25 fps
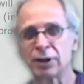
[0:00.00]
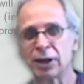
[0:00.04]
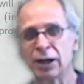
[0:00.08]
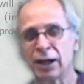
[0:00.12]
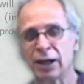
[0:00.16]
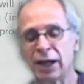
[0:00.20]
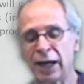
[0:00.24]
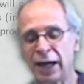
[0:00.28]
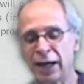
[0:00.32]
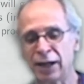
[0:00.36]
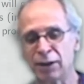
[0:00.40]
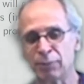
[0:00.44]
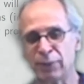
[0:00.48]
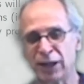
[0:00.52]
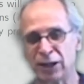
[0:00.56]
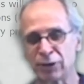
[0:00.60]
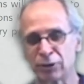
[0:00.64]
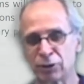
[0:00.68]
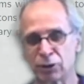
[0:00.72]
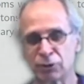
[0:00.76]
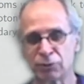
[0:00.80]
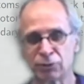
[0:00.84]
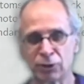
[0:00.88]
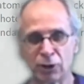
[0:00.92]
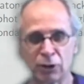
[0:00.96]
high amount
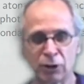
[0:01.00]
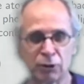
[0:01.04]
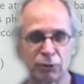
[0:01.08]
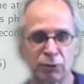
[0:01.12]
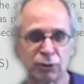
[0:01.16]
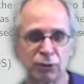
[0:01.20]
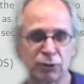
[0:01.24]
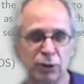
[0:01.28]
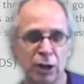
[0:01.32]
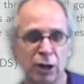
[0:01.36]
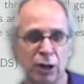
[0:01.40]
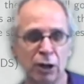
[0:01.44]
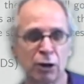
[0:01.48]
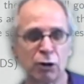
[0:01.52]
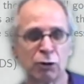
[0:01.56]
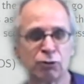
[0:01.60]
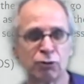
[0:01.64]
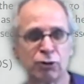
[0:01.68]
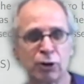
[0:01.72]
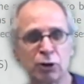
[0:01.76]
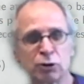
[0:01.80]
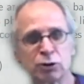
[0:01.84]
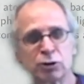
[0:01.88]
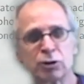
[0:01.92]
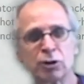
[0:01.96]
of
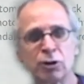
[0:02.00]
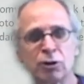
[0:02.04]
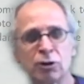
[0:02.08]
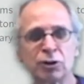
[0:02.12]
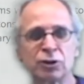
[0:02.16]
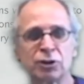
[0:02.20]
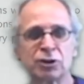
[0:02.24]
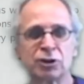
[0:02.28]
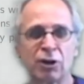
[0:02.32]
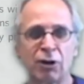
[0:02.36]
photons